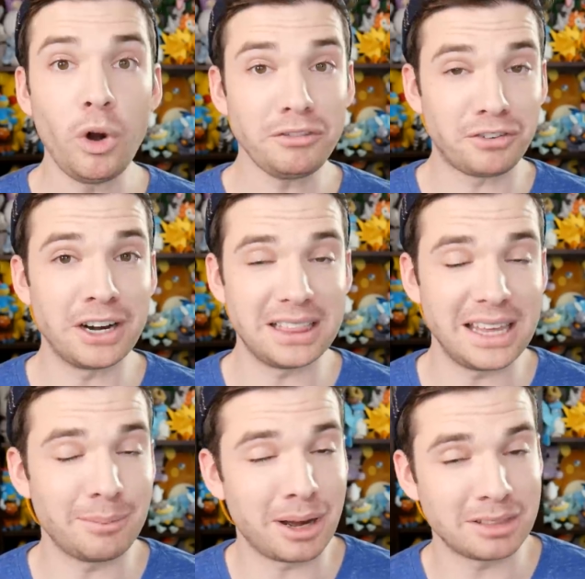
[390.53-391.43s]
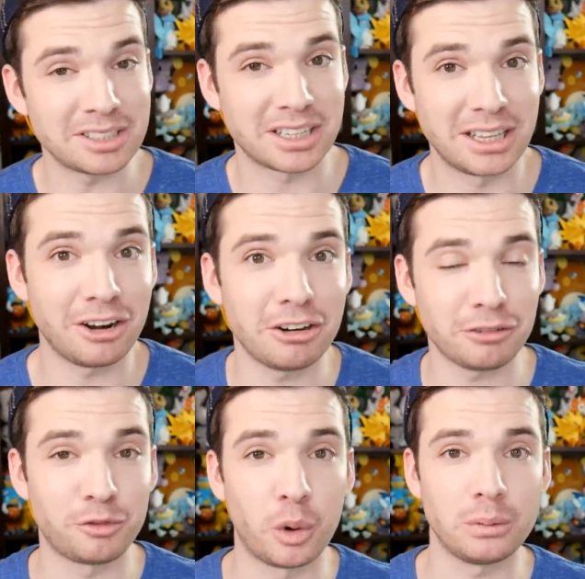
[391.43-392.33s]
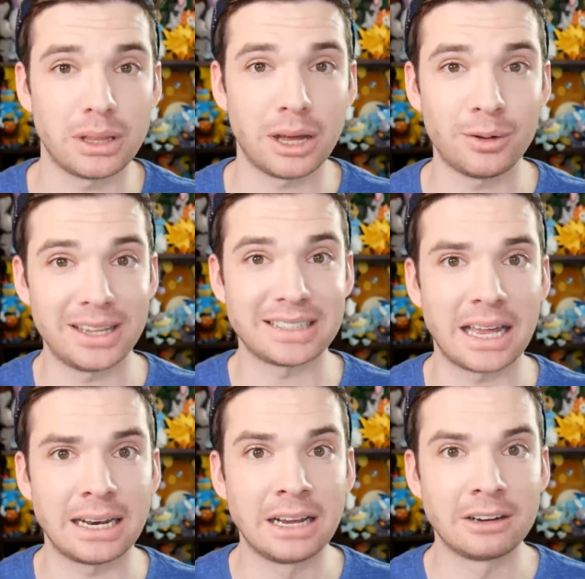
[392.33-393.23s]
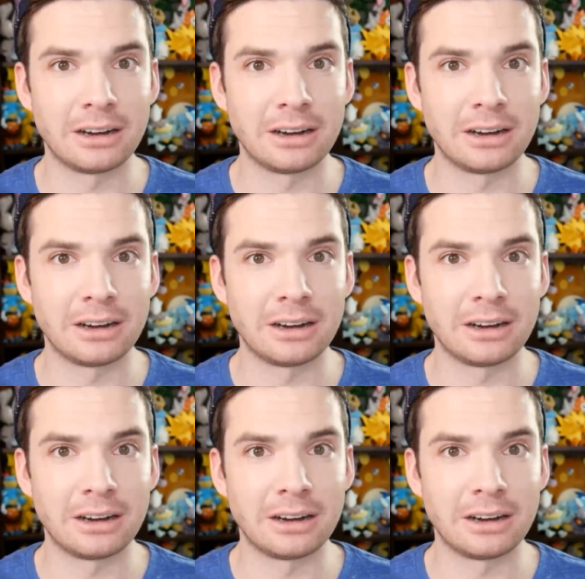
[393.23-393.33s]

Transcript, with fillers: One funny thing about this Galarian form though is that